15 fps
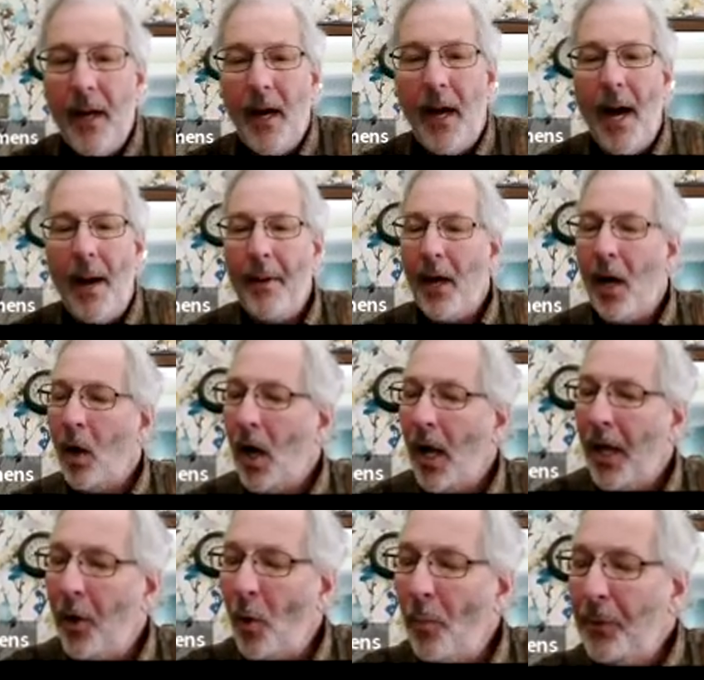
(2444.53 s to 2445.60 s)

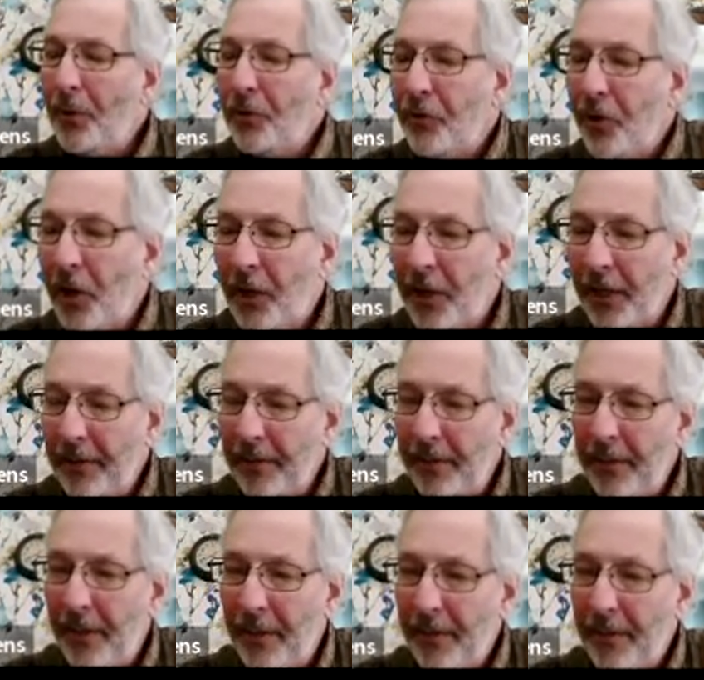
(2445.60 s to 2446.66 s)
An open circuit,
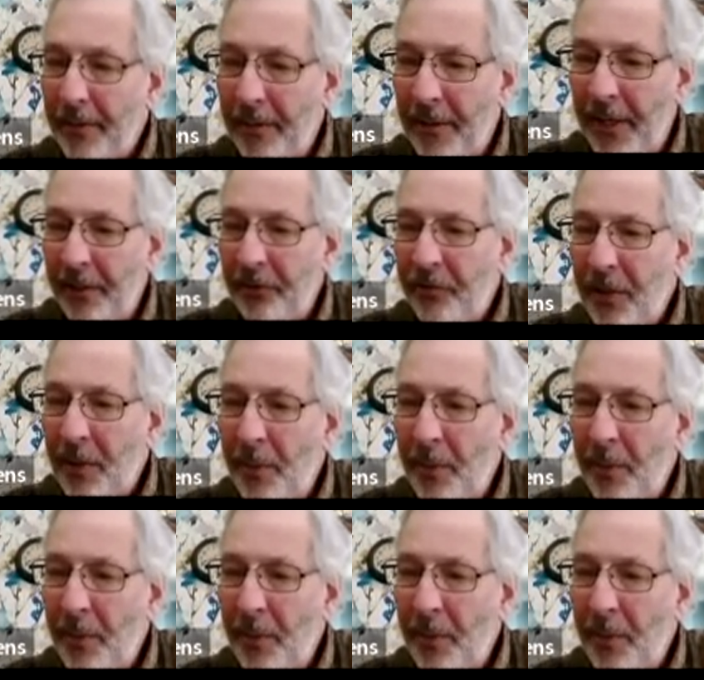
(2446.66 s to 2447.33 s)
the nice thing